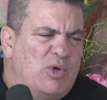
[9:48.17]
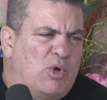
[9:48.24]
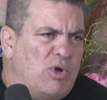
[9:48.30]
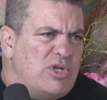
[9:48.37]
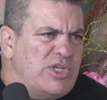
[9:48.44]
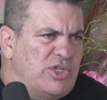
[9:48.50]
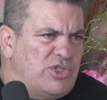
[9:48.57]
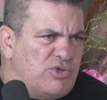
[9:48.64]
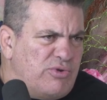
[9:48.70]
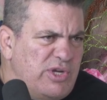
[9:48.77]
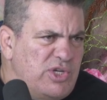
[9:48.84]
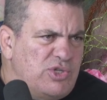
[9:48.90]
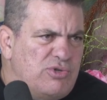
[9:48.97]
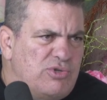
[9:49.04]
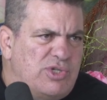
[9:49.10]
because he
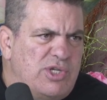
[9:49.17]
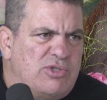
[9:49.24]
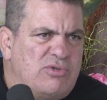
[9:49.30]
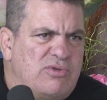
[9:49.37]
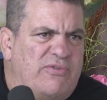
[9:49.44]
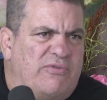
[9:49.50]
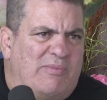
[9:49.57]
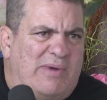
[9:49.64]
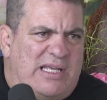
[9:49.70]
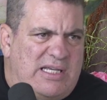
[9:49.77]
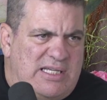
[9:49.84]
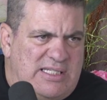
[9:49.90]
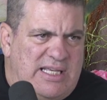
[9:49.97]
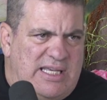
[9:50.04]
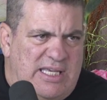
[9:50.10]
trained jiu-jitsu with my
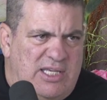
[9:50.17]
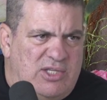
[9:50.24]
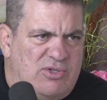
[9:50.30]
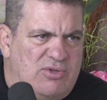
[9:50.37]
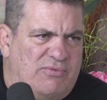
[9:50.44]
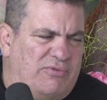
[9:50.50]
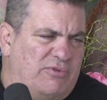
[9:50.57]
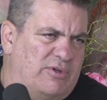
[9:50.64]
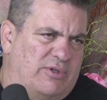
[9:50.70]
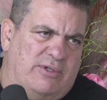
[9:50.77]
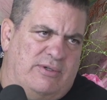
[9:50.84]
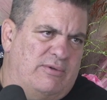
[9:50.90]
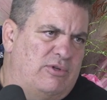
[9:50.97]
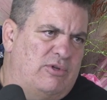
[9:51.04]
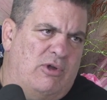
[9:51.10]
cousin Rickson for
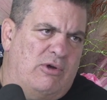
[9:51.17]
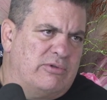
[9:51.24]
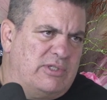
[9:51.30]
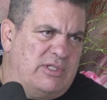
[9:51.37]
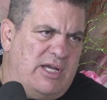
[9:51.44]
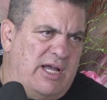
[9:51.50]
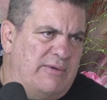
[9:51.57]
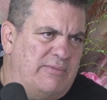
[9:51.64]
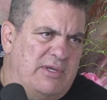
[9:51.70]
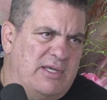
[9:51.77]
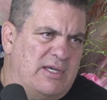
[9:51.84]
a long time.